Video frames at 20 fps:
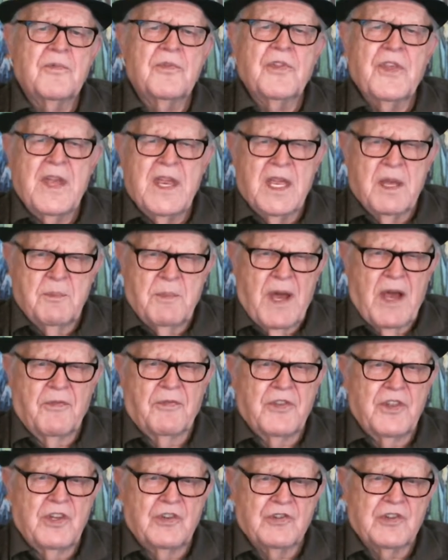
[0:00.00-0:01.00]
think
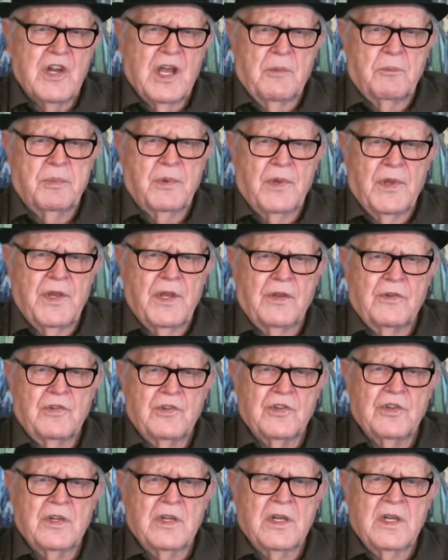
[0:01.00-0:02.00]
about this now,
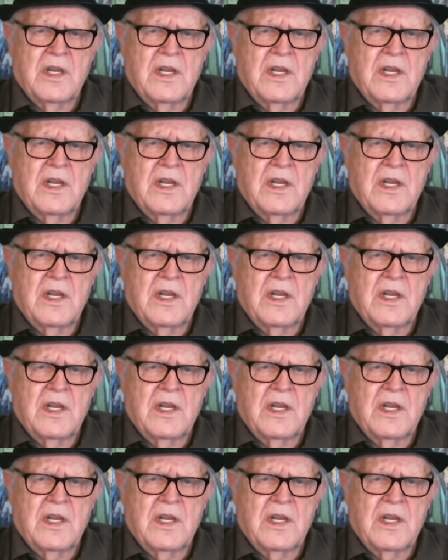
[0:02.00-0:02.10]
please.